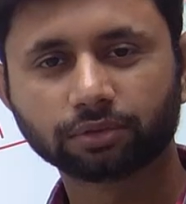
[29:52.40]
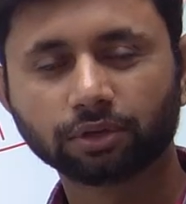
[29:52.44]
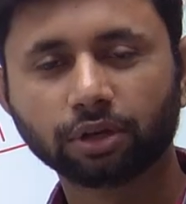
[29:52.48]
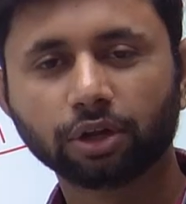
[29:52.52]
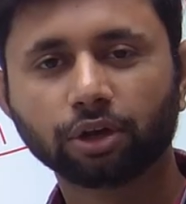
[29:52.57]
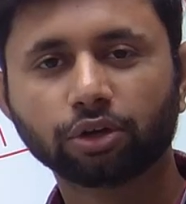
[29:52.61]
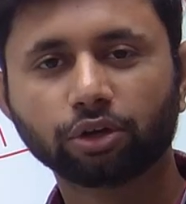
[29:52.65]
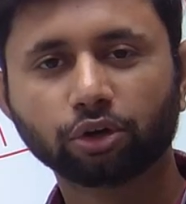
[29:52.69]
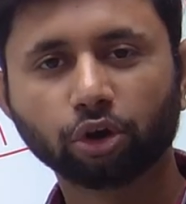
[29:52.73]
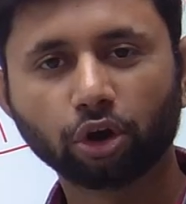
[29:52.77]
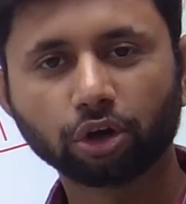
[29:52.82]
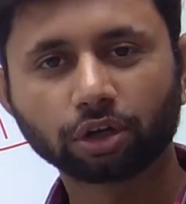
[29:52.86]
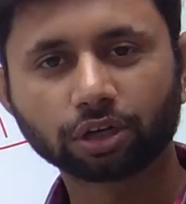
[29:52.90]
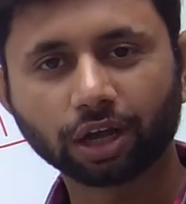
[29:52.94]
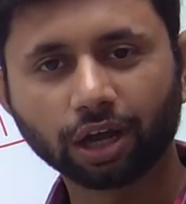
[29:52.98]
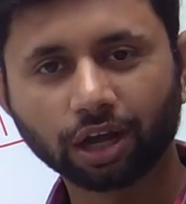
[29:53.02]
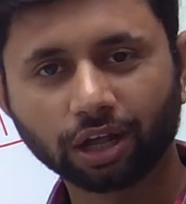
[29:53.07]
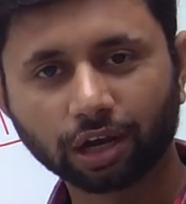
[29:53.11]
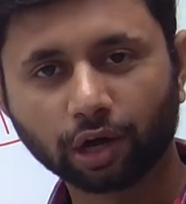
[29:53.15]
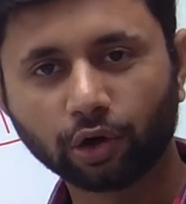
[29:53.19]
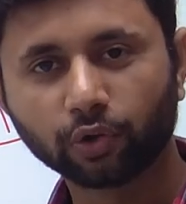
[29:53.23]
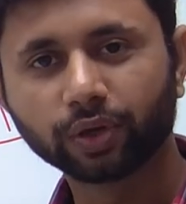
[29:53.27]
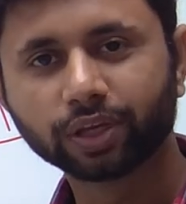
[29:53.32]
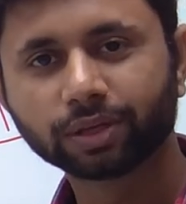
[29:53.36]

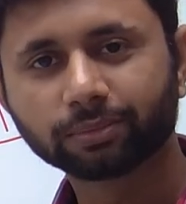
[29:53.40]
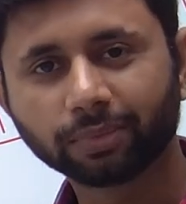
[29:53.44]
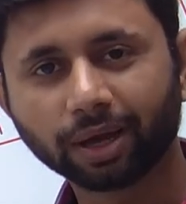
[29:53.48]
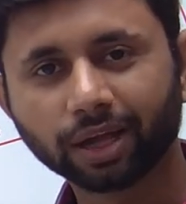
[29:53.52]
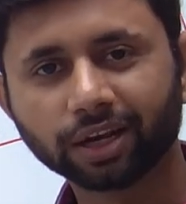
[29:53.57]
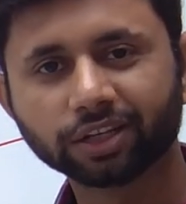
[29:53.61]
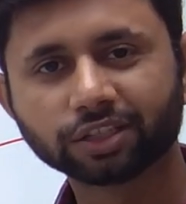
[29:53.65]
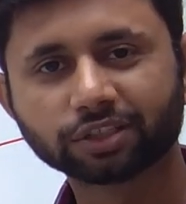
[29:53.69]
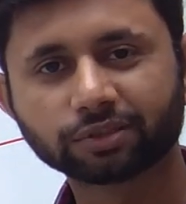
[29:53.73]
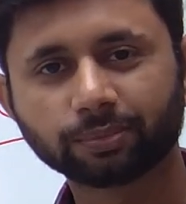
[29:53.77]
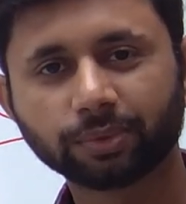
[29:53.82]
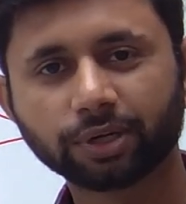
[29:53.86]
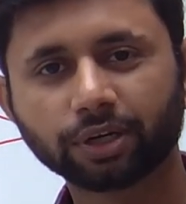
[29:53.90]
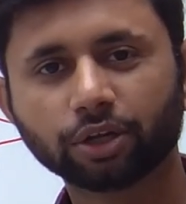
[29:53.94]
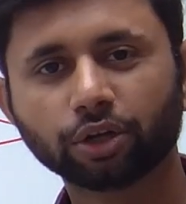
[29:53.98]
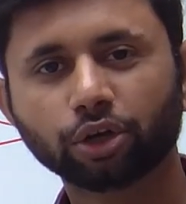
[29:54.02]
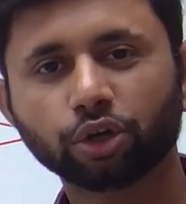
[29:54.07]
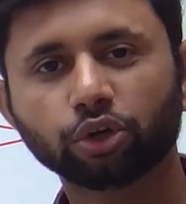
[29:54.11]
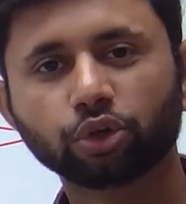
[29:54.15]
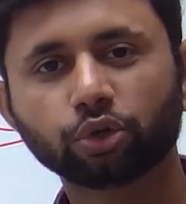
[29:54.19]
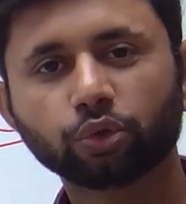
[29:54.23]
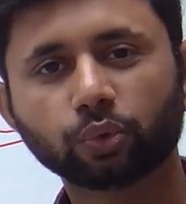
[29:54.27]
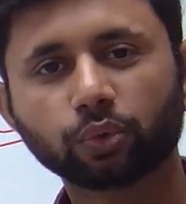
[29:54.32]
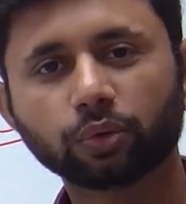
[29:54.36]
allowing management
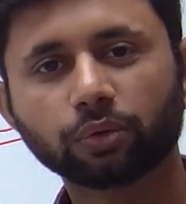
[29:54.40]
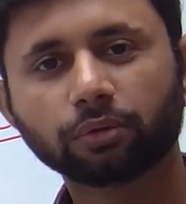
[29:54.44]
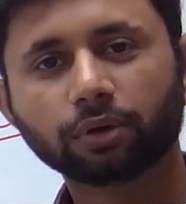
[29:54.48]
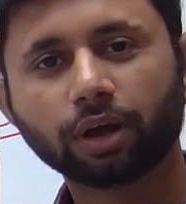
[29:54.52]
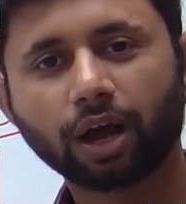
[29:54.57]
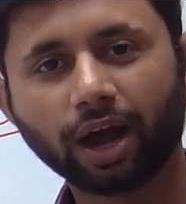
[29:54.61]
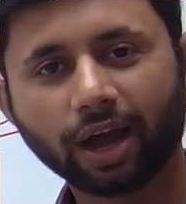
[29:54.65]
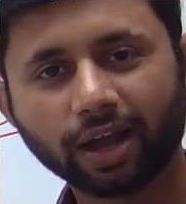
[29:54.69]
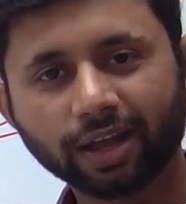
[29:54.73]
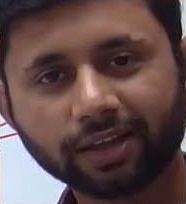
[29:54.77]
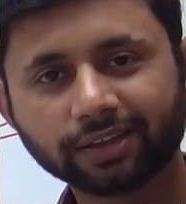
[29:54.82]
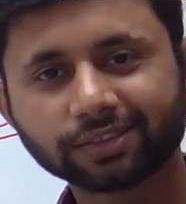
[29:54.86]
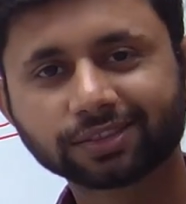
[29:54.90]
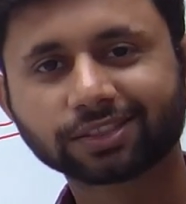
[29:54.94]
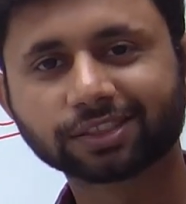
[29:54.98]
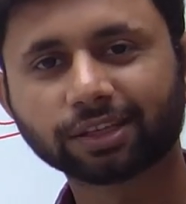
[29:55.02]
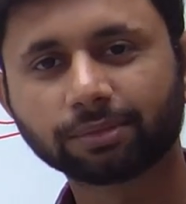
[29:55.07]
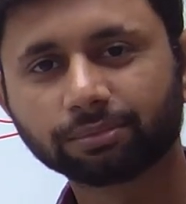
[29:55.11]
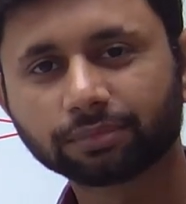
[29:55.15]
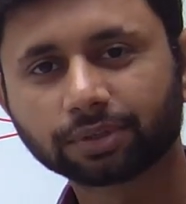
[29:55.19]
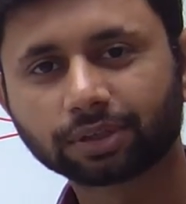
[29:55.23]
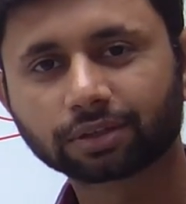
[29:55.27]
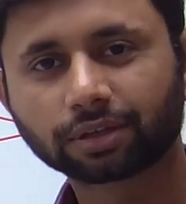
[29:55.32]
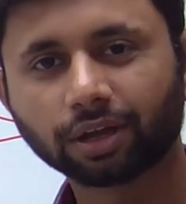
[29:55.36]
to hire
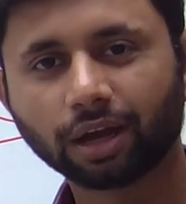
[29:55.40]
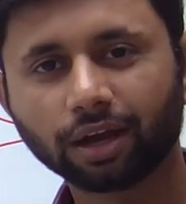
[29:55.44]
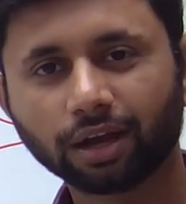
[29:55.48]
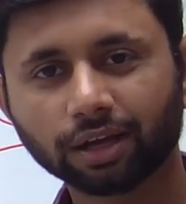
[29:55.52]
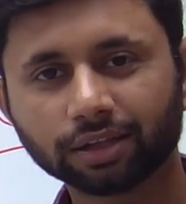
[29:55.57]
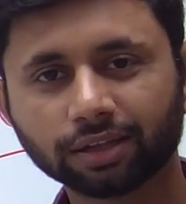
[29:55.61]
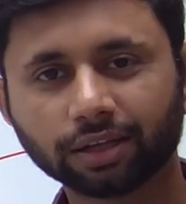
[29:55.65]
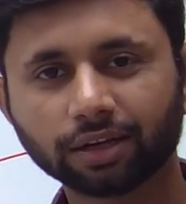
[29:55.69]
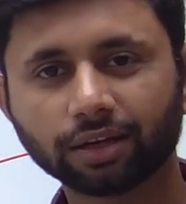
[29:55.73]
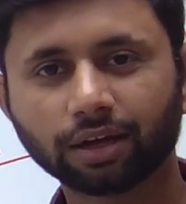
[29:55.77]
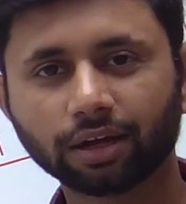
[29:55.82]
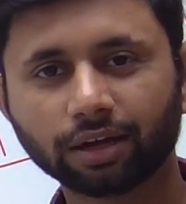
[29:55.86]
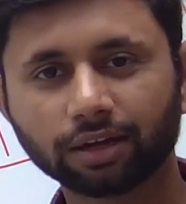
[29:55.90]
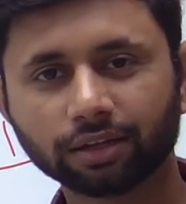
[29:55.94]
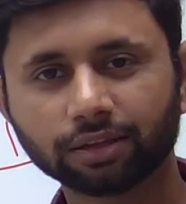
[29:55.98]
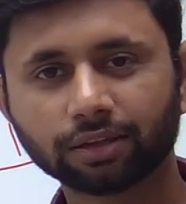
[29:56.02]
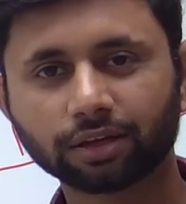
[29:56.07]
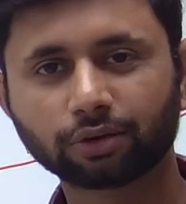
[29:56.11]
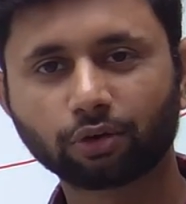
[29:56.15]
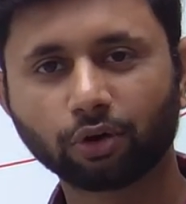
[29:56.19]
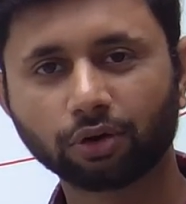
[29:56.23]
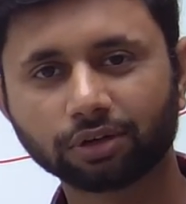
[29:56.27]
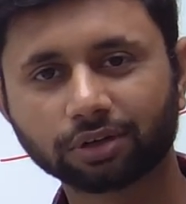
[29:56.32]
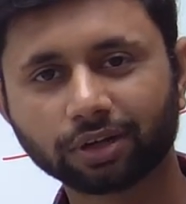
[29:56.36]
another
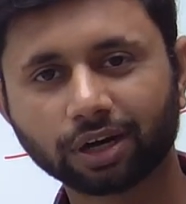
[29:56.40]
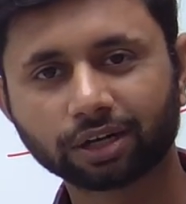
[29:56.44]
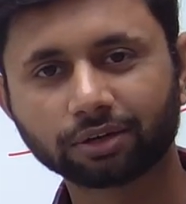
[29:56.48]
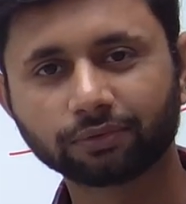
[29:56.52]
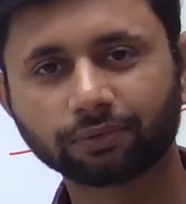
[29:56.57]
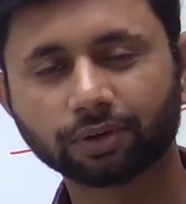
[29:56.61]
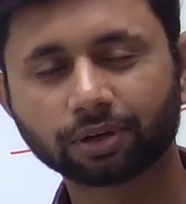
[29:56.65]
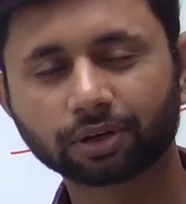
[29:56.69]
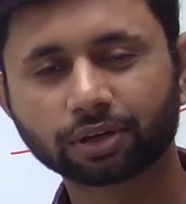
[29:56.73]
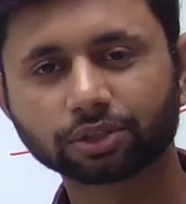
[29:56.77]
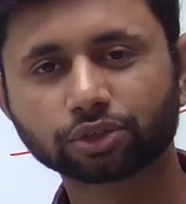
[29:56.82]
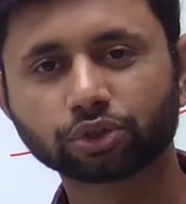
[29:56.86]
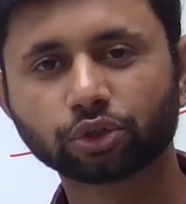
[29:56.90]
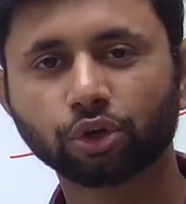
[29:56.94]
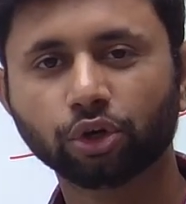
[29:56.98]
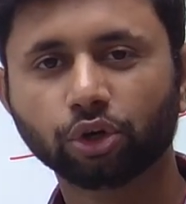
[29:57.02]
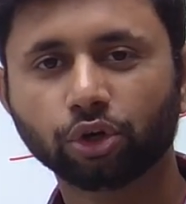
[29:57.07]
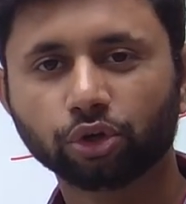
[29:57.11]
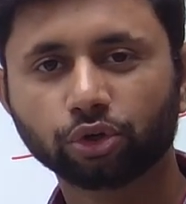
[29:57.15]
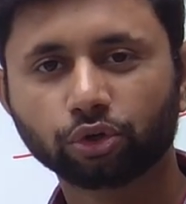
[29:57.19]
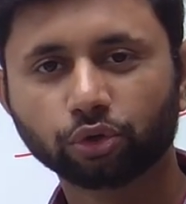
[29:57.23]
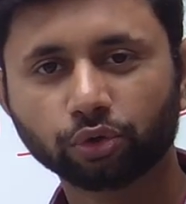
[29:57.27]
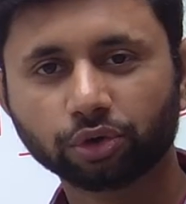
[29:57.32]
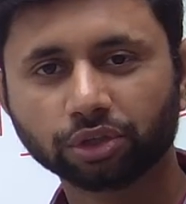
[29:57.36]
contract workers
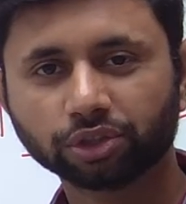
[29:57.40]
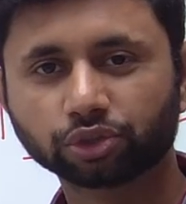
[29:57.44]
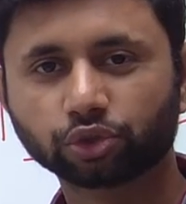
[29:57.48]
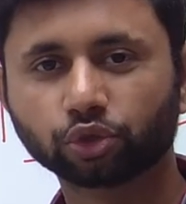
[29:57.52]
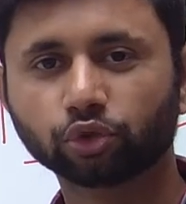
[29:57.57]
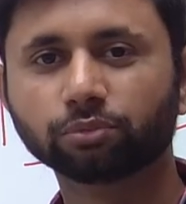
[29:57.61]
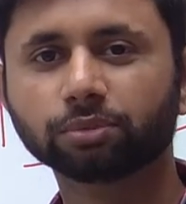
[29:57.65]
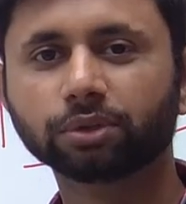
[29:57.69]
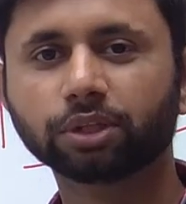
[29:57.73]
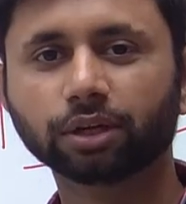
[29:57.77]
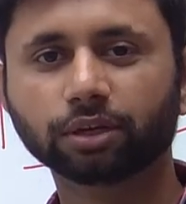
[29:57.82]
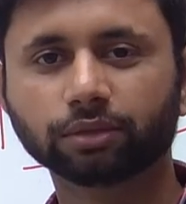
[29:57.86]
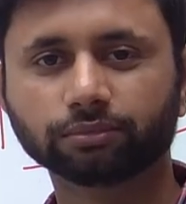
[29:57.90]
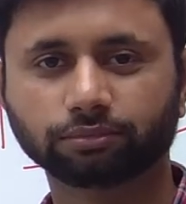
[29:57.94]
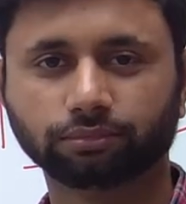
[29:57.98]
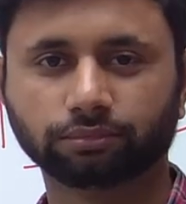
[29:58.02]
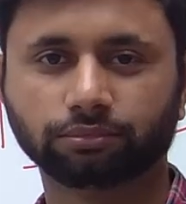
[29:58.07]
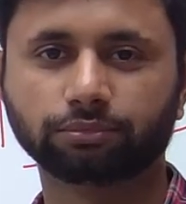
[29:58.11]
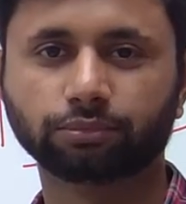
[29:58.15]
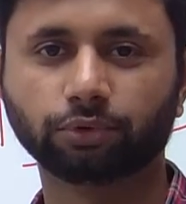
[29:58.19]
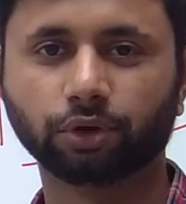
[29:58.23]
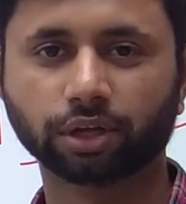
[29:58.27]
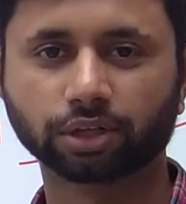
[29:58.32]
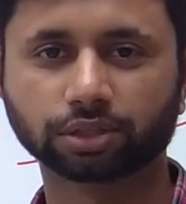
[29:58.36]
to resume the
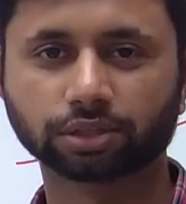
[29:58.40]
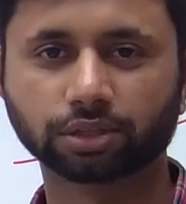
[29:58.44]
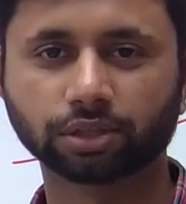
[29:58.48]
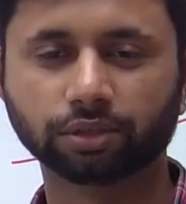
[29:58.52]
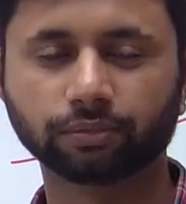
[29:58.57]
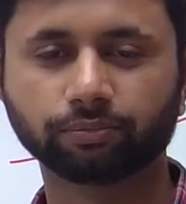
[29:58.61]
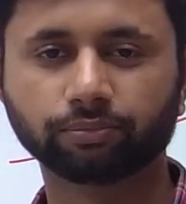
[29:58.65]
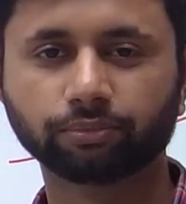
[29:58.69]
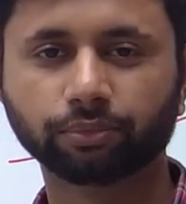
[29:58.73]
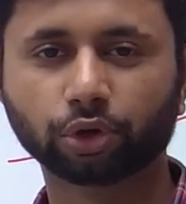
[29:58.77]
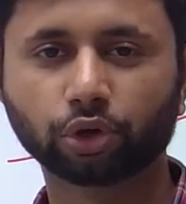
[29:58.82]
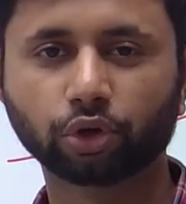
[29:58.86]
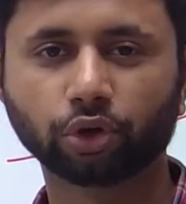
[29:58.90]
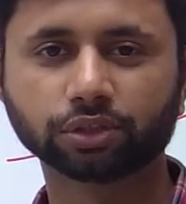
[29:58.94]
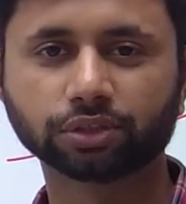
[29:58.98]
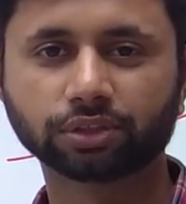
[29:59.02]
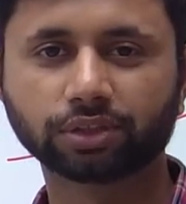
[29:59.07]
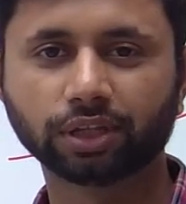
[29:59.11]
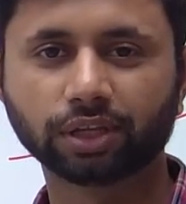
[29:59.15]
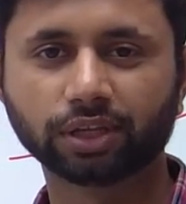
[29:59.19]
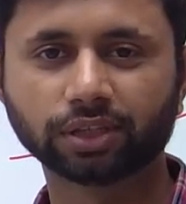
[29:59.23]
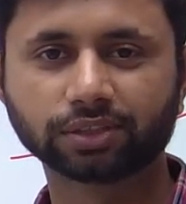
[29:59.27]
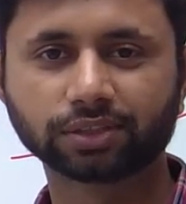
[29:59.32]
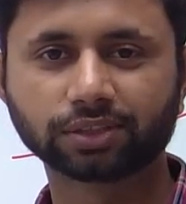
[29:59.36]
production, because
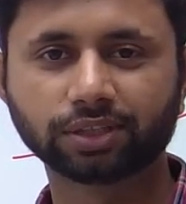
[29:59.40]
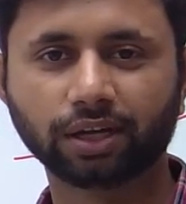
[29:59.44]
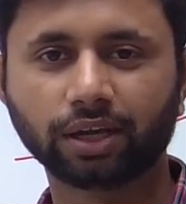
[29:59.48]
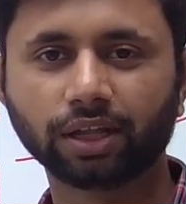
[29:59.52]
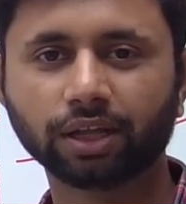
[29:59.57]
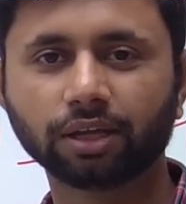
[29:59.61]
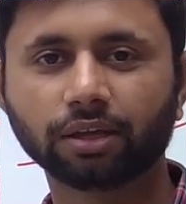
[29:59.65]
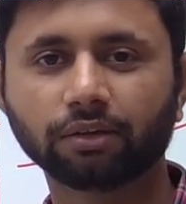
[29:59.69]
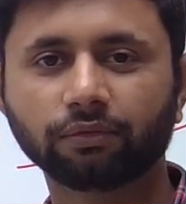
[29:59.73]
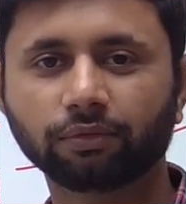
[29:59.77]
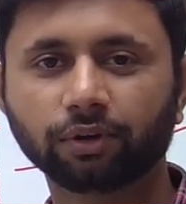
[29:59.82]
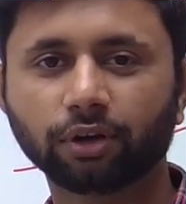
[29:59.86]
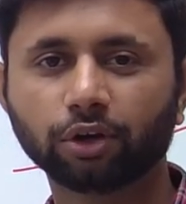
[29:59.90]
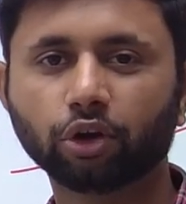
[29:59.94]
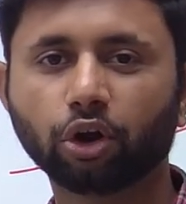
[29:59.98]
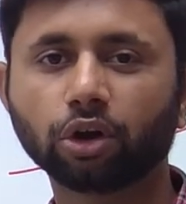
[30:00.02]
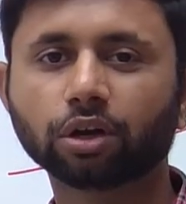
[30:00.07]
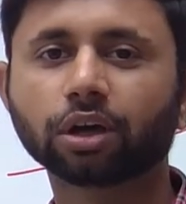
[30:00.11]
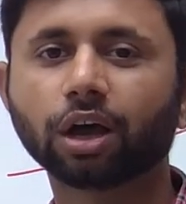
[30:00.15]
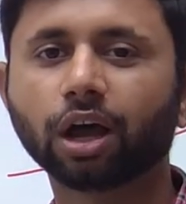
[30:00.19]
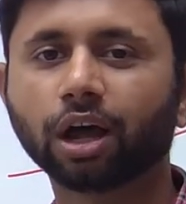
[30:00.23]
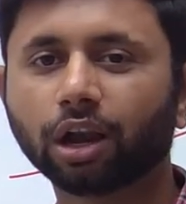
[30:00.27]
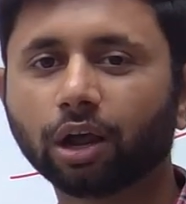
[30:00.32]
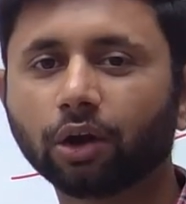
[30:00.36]
their sitting will not
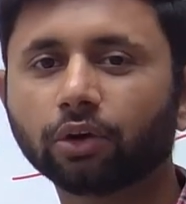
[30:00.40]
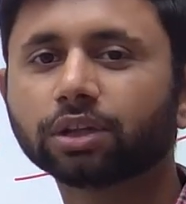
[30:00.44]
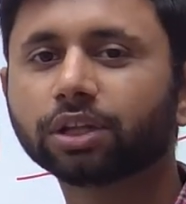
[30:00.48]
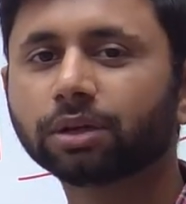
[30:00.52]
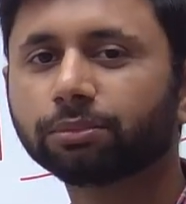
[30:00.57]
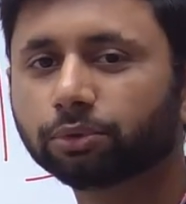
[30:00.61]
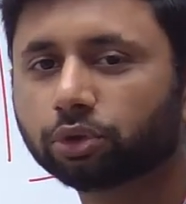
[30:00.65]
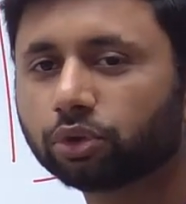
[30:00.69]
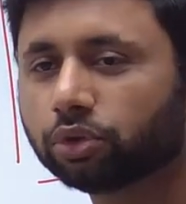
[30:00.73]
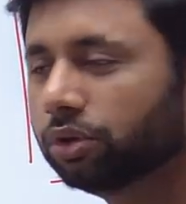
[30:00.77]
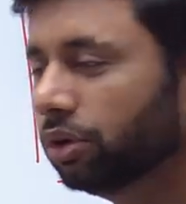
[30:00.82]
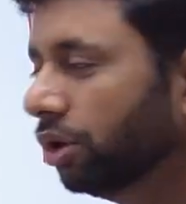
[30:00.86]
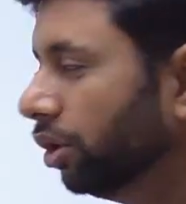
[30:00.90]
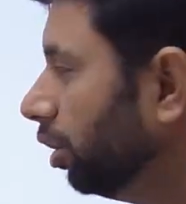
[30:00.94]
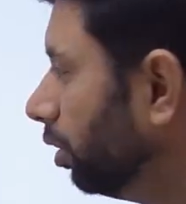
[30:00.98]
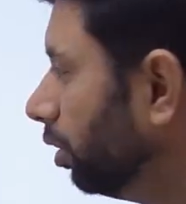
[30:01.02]
allow them to